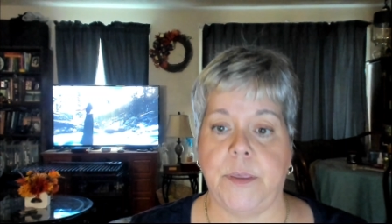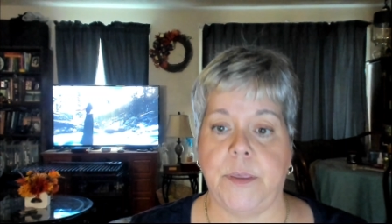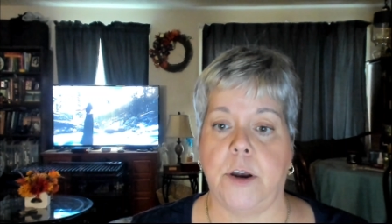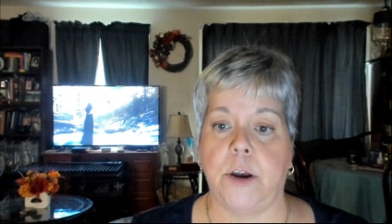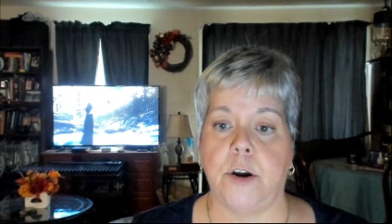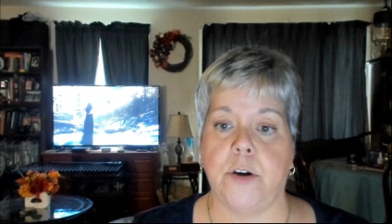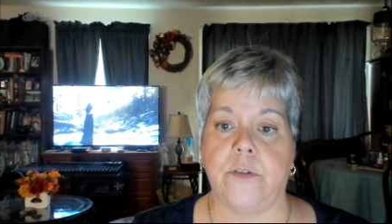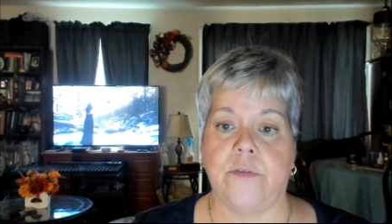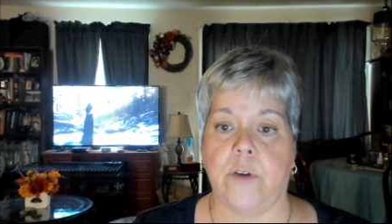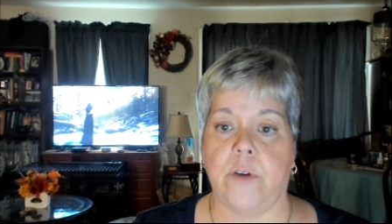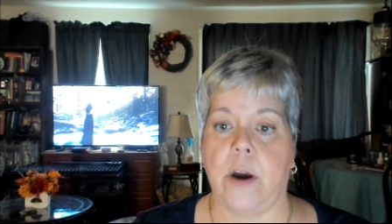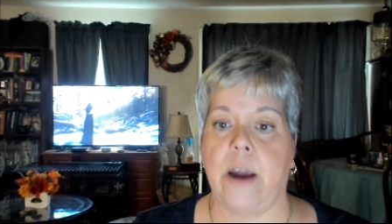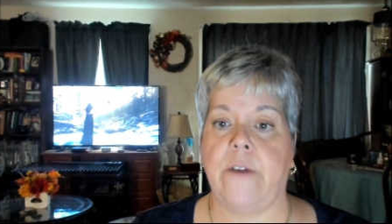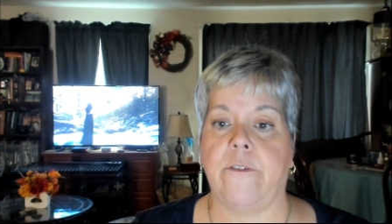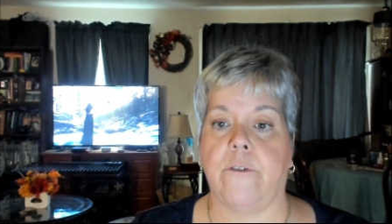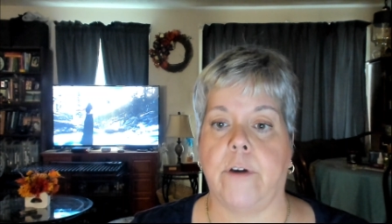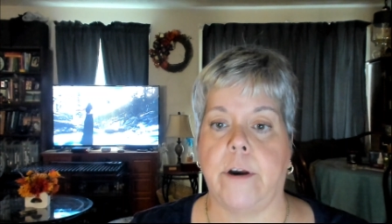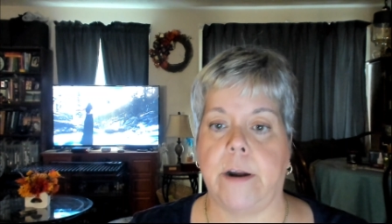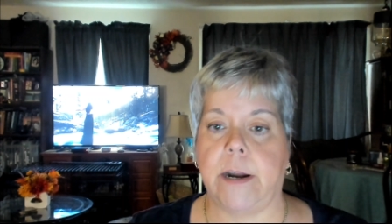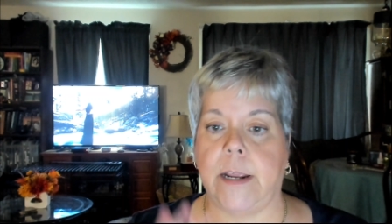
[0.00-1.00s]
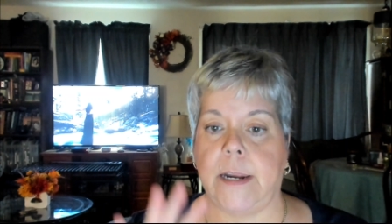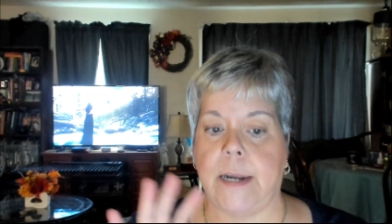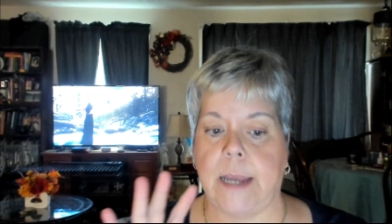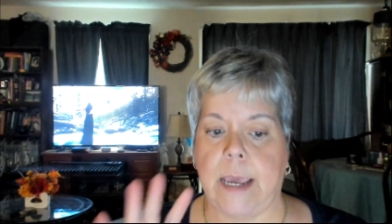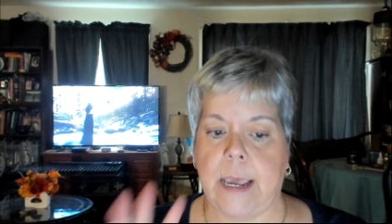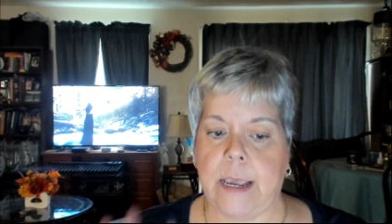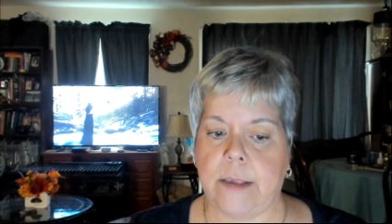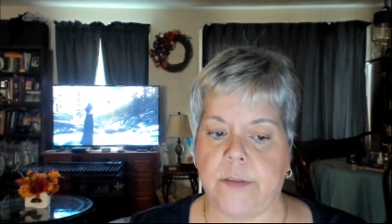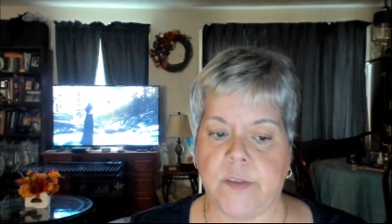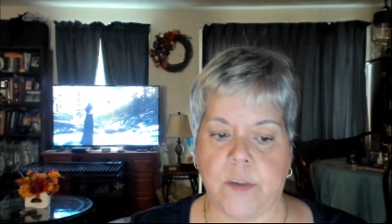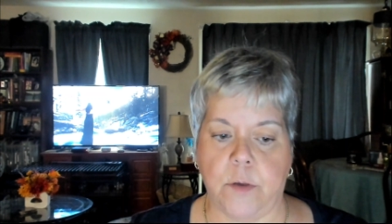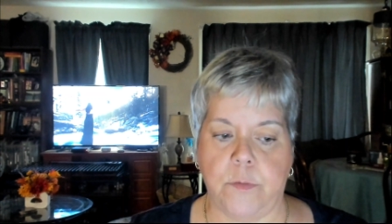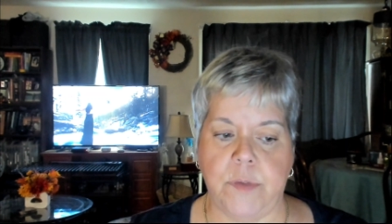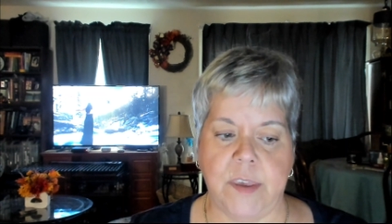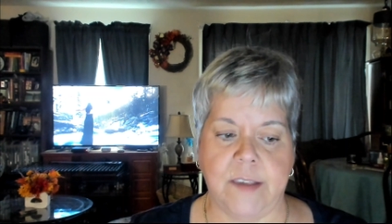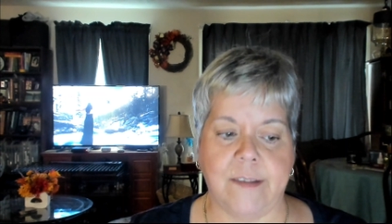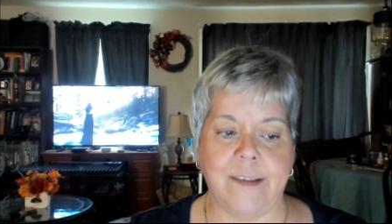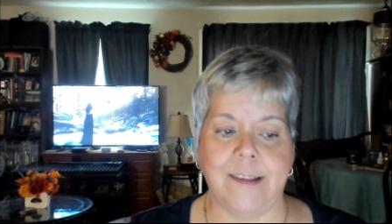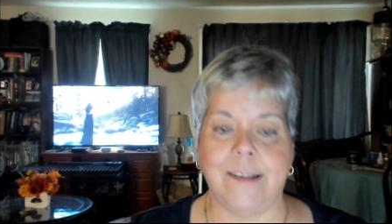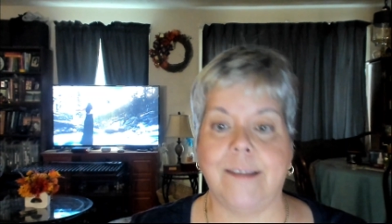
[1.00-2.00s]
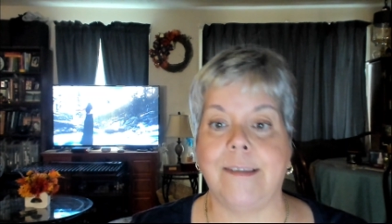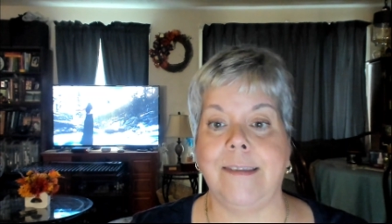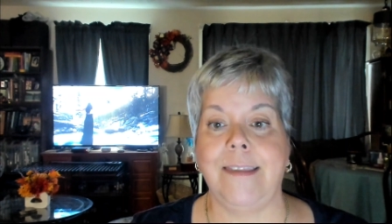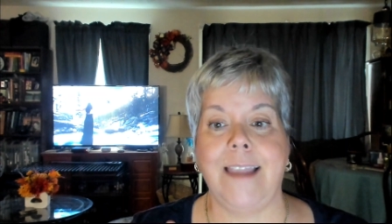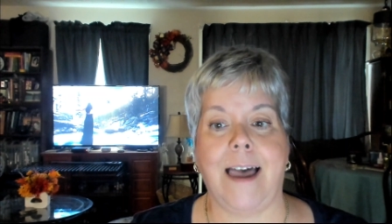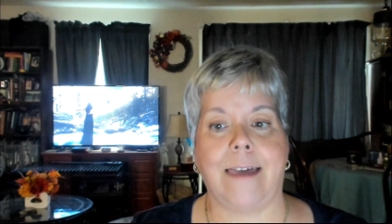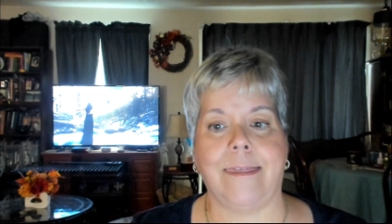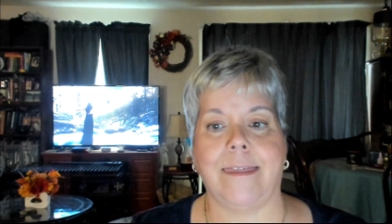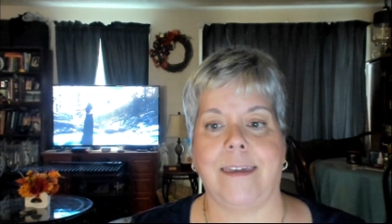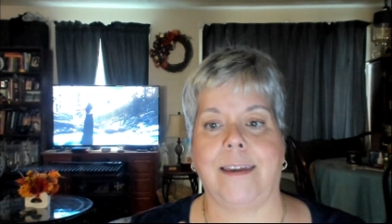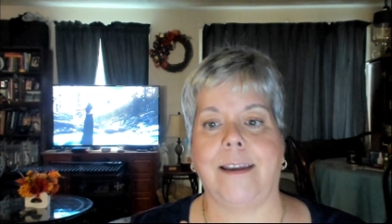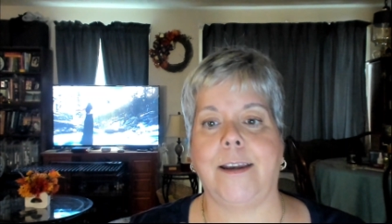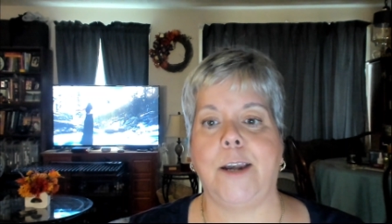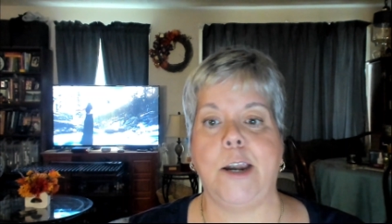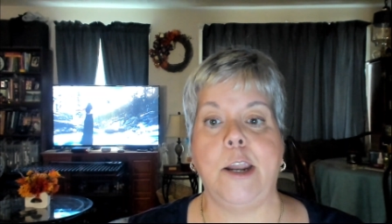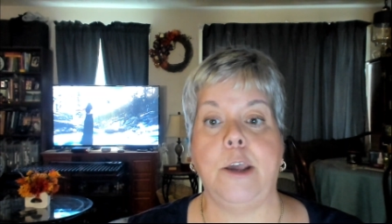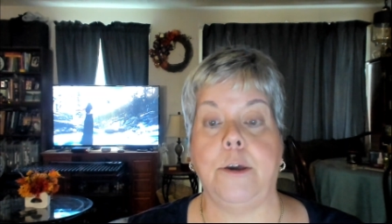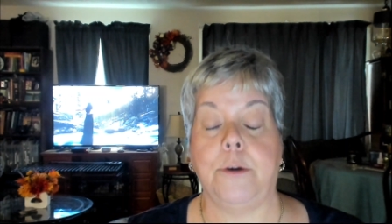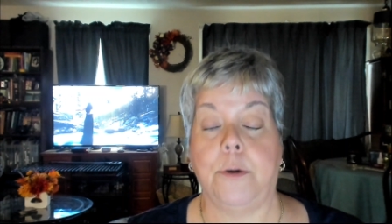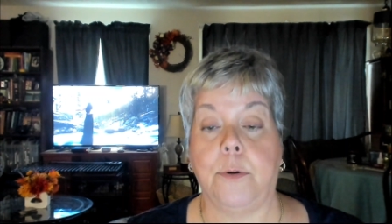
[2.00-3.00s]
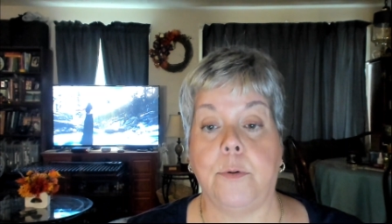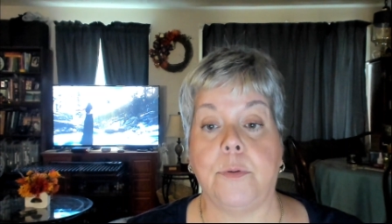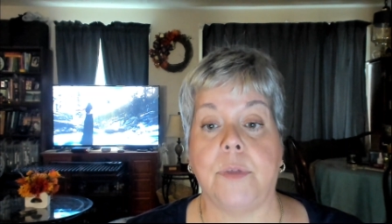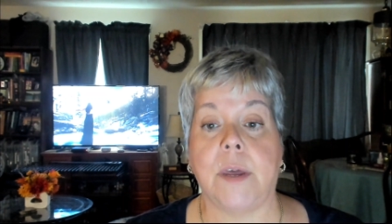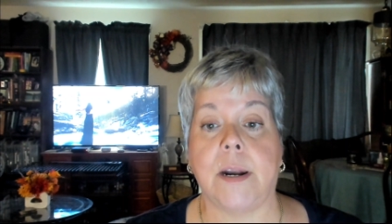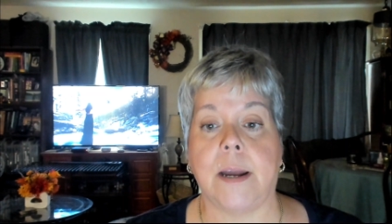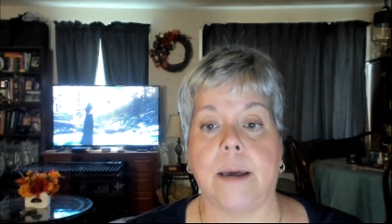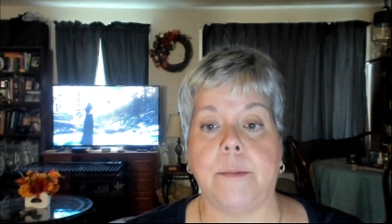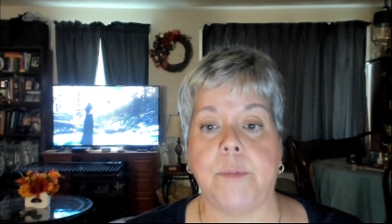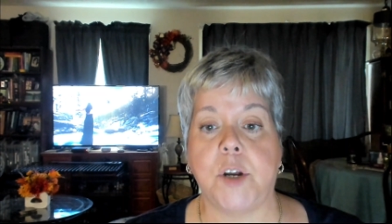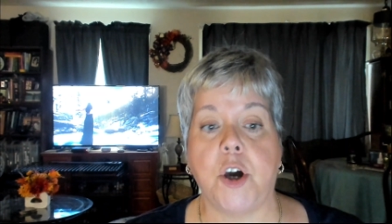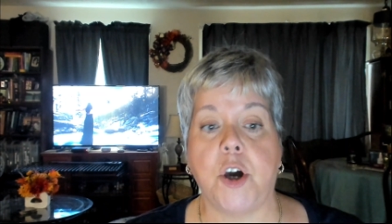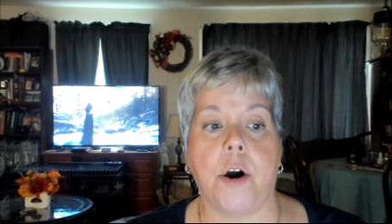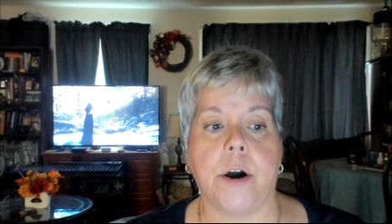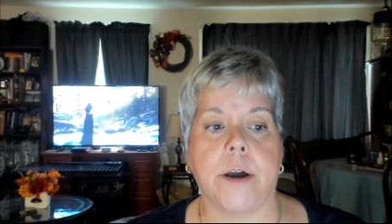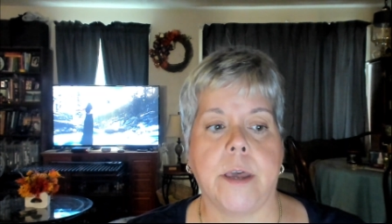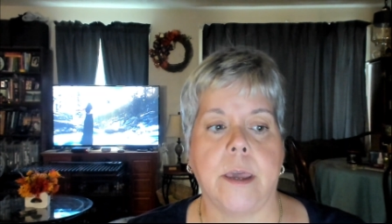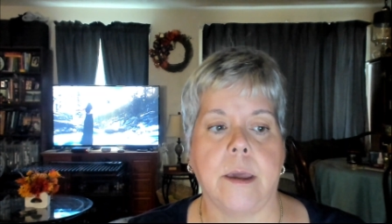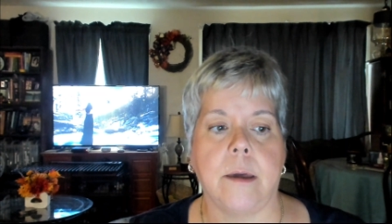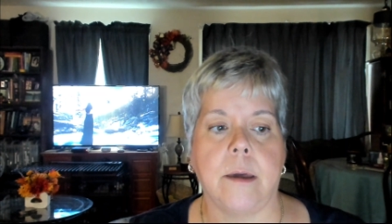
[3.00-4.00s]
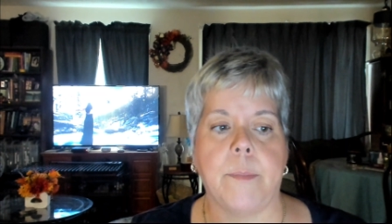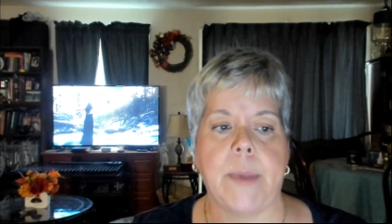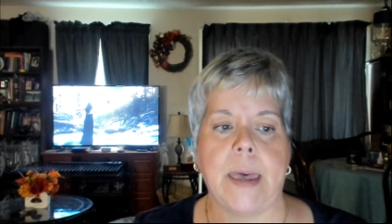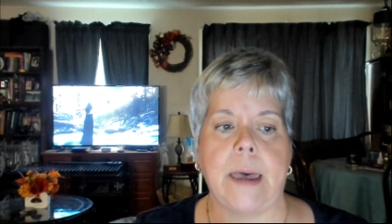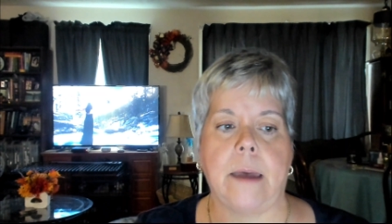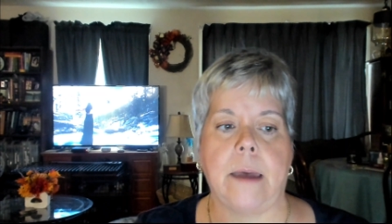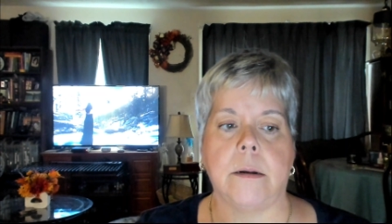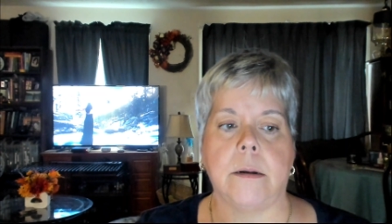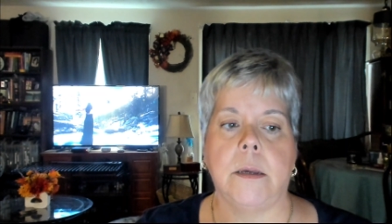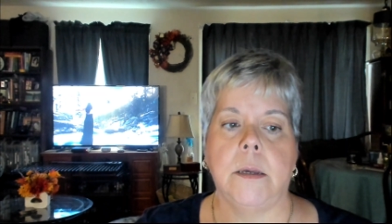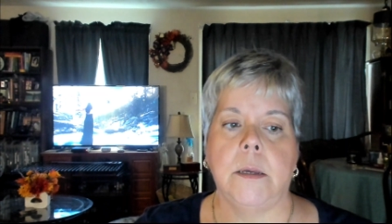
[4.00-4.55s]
there forever and a day. So this is nothing new that I'm talking about.